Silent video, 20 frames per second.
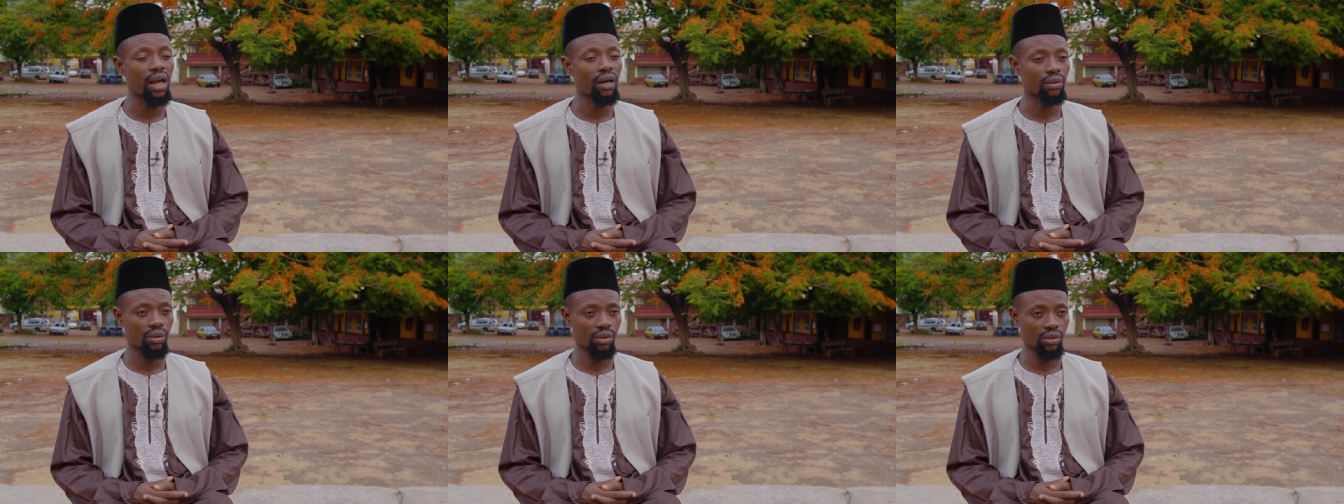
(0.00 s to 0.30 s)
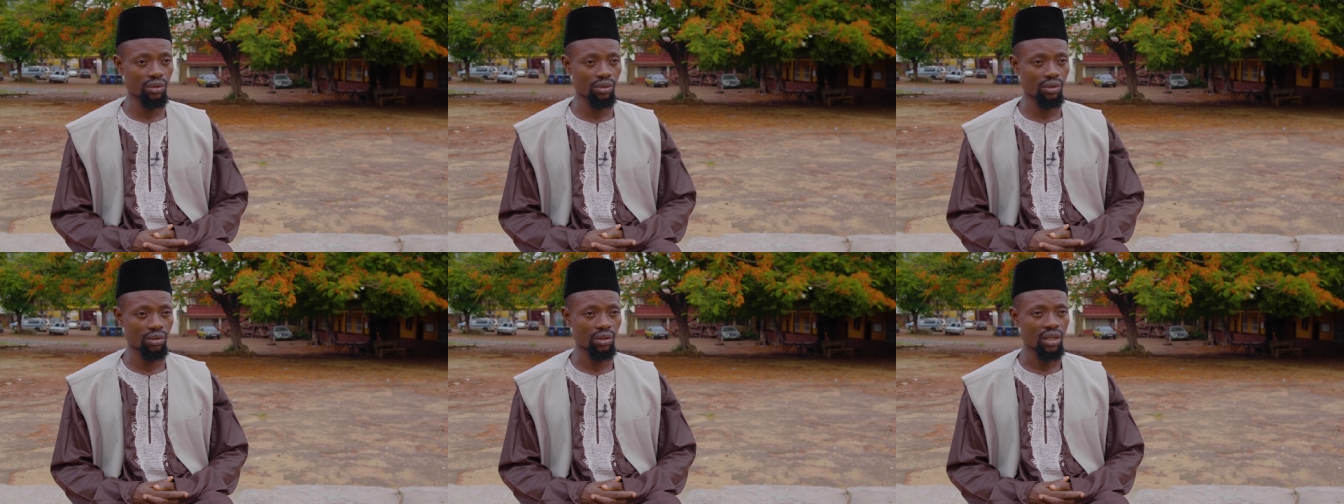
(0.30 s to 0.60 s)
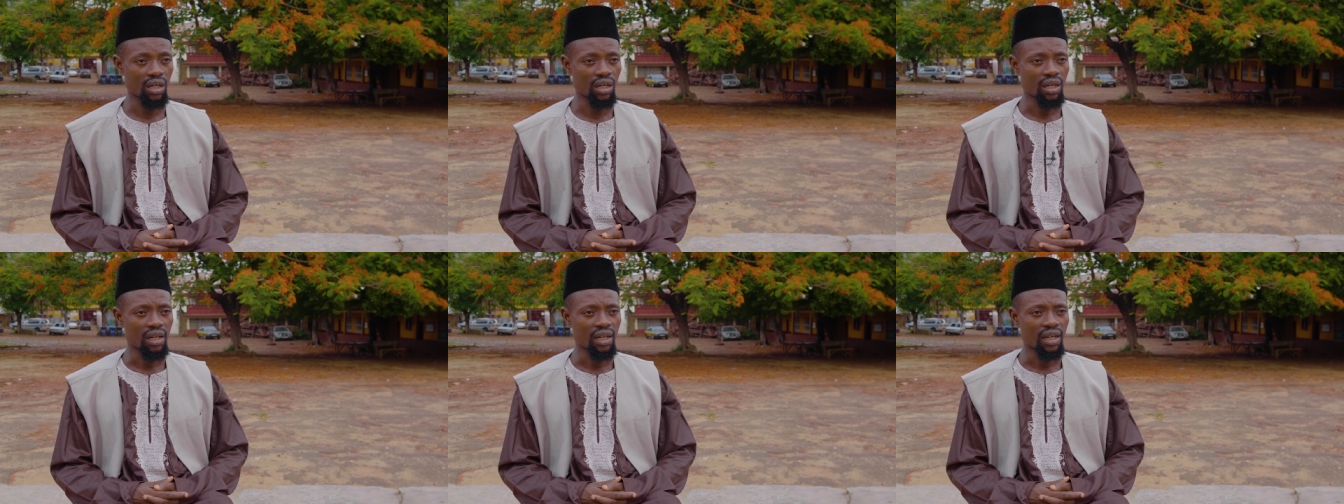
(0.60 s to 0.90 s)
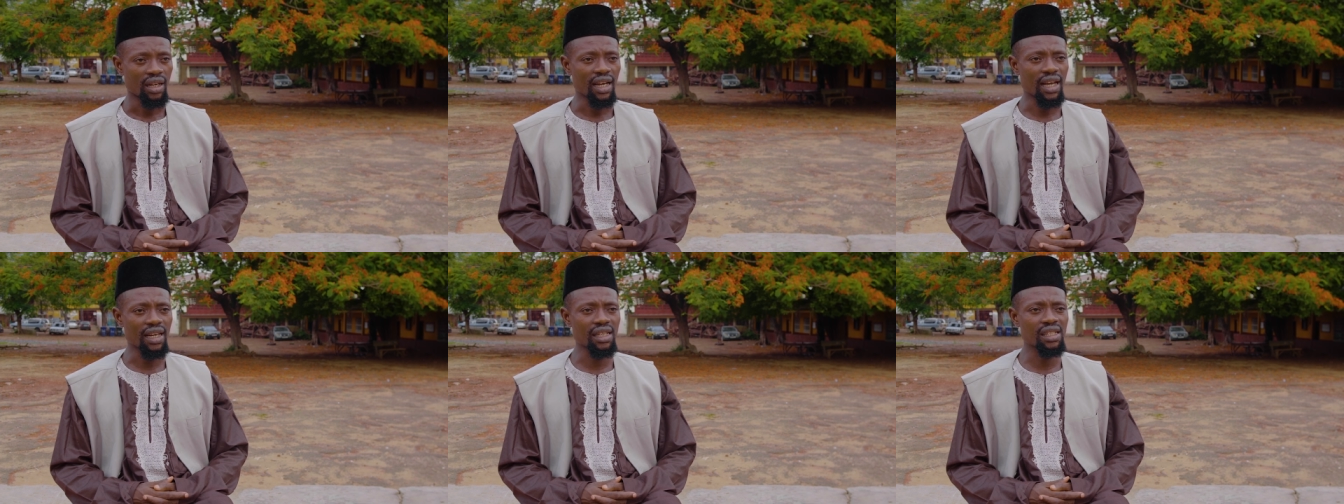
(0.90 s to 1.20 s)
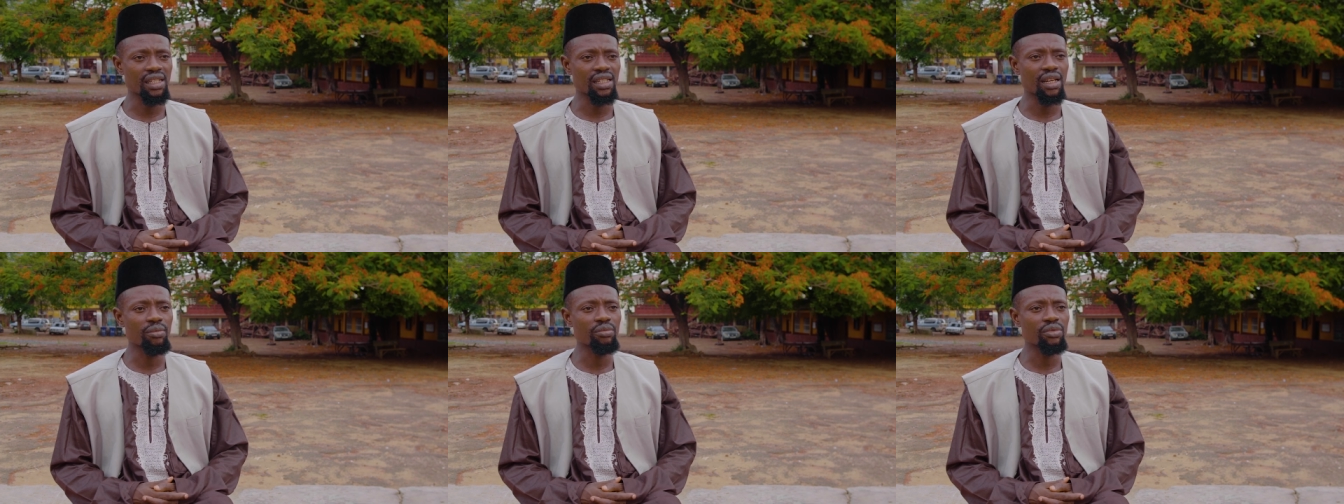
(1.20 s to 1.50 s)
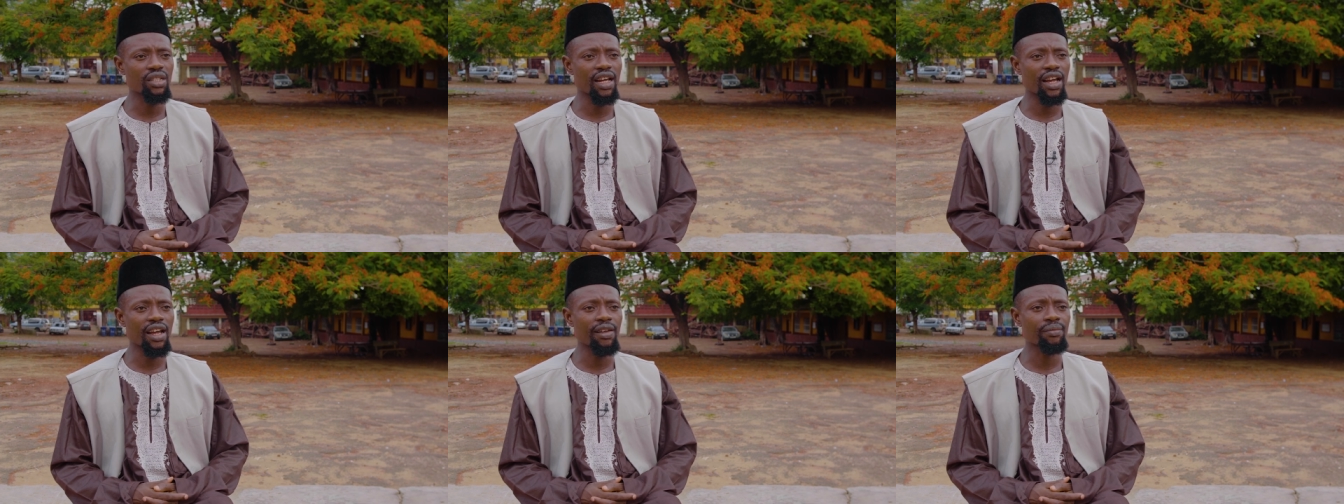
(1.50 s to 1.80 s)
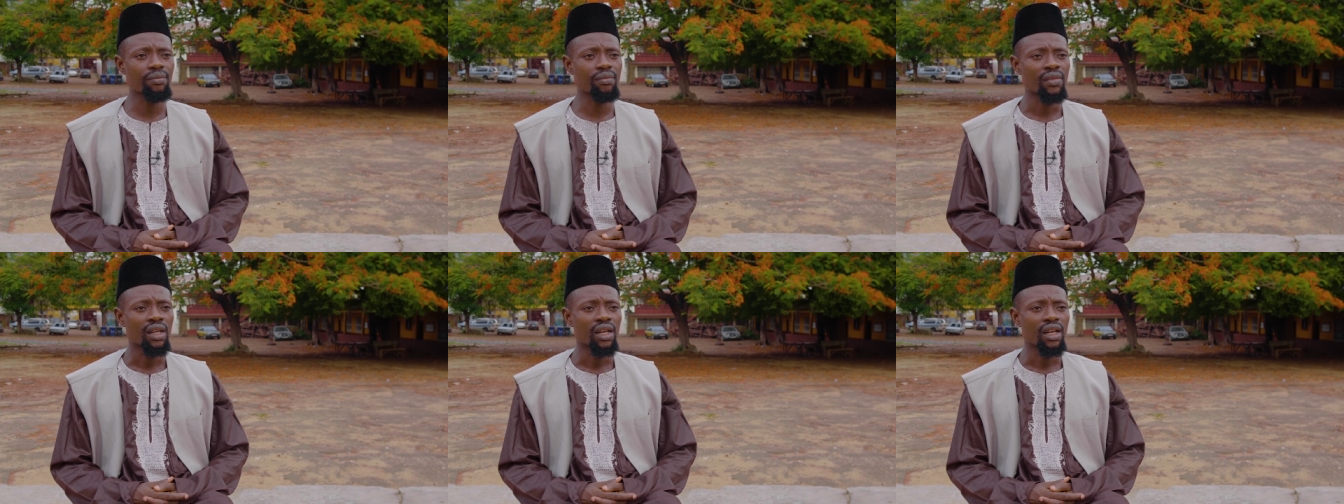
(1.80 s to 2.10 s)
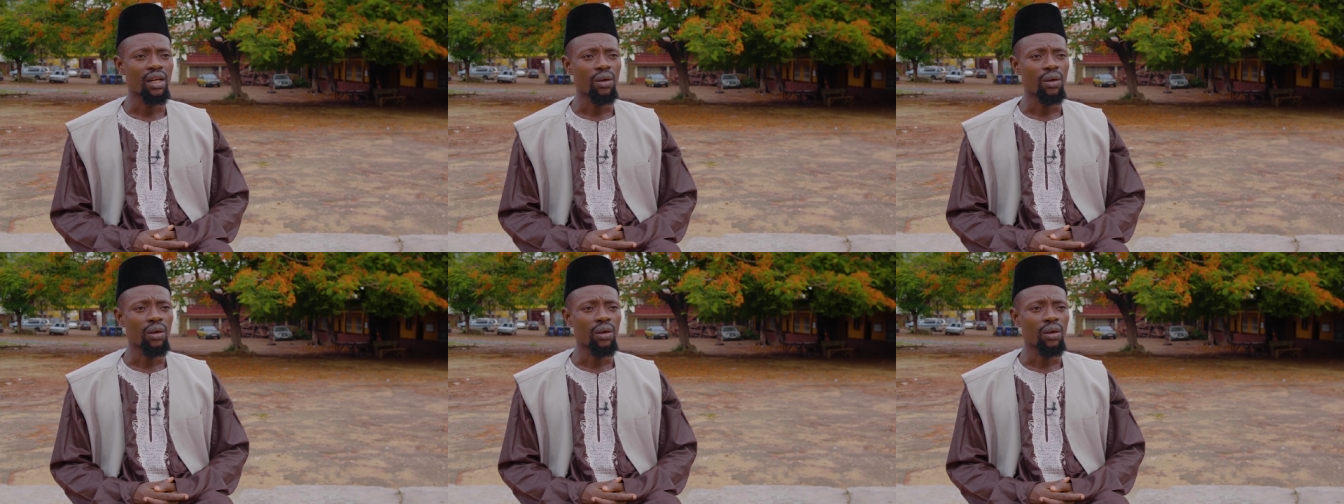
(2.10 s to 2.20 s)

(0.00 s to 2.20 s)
errors. At the same time,